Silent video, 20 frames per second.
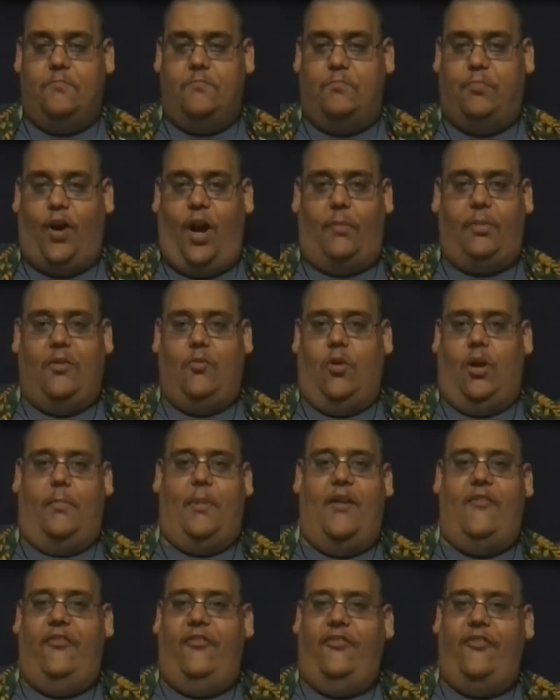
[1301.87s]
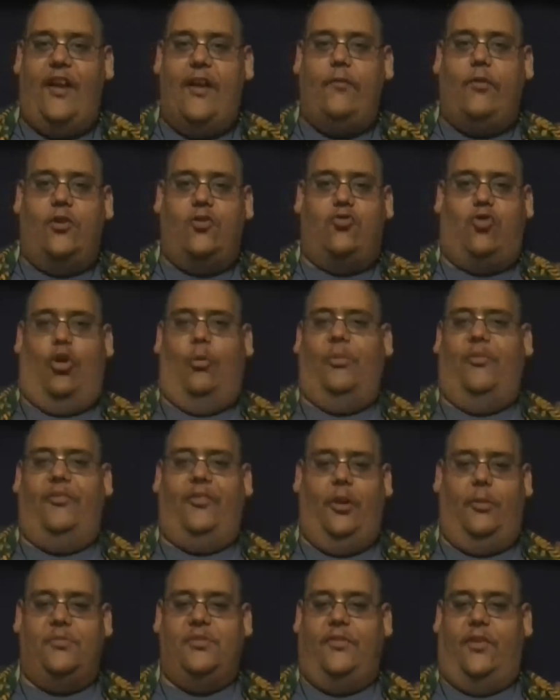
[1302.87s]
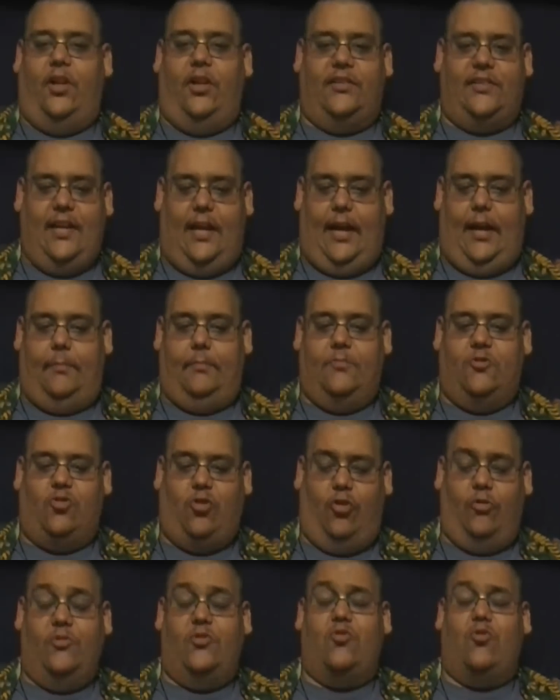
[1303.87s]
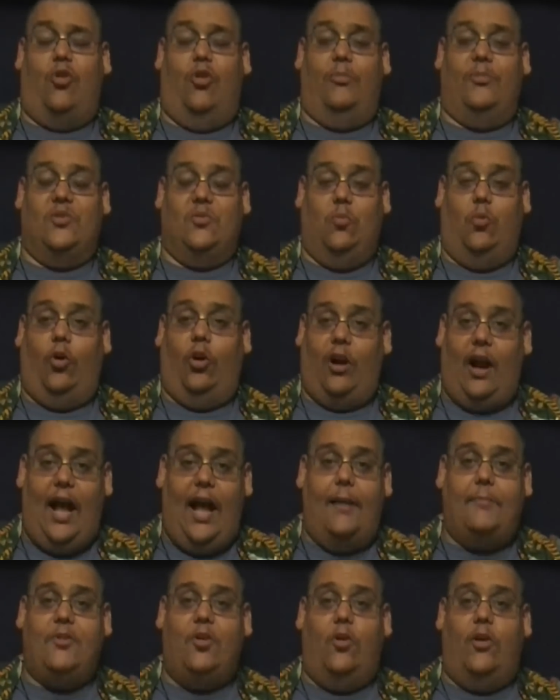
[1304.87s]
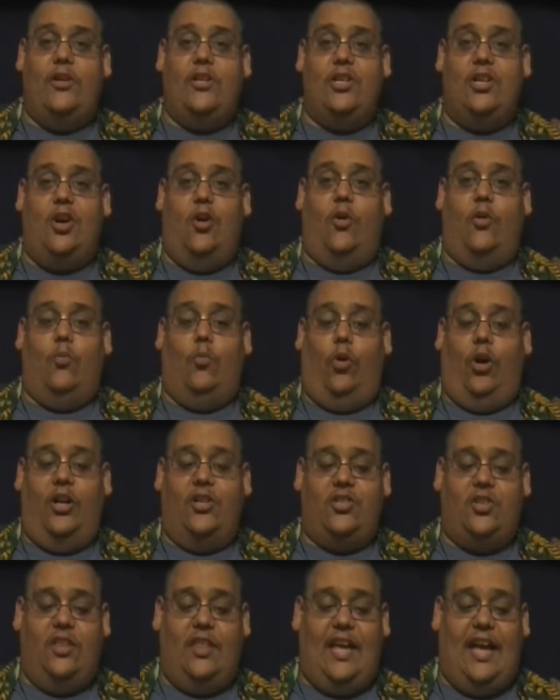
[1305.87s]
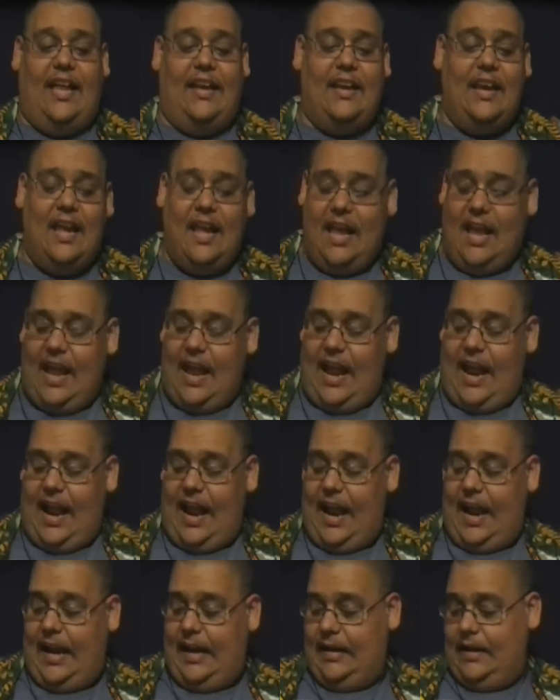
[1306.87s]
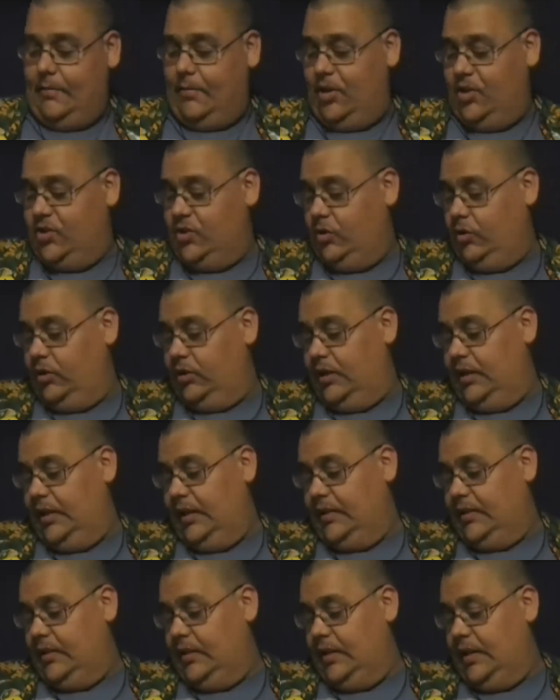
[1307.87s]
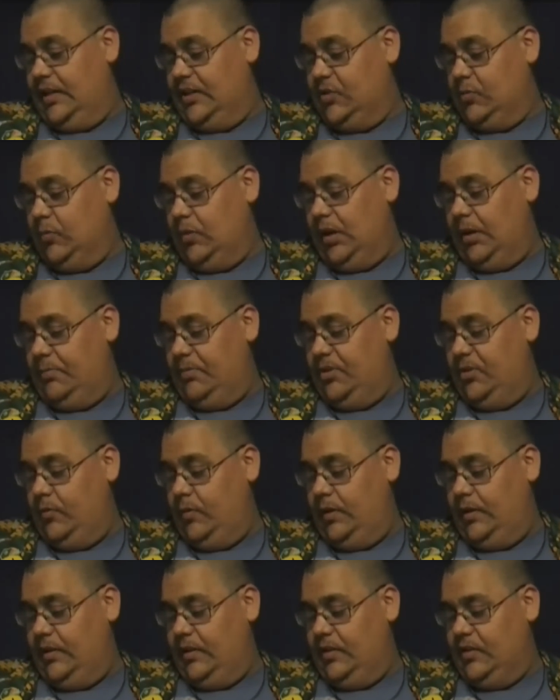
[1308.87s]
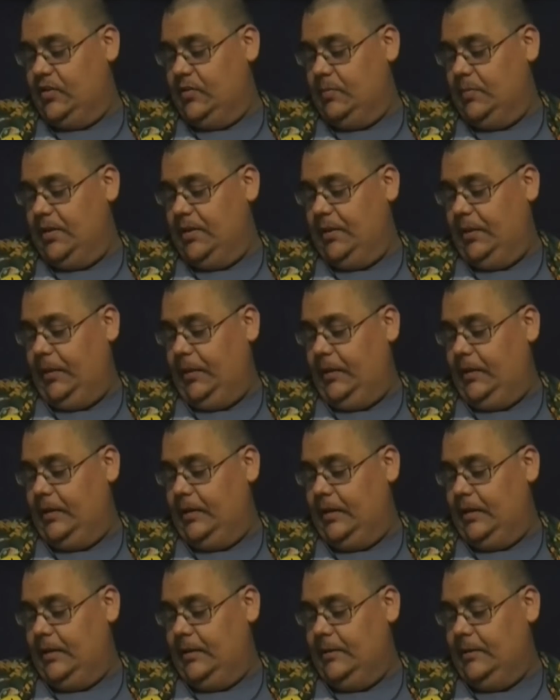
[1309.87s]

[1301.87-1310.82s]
Probably one of my favorite Troma films of all time, Troma's War. I'm going to go and watch that, and I'm also looking at the next one I'm doing this month, and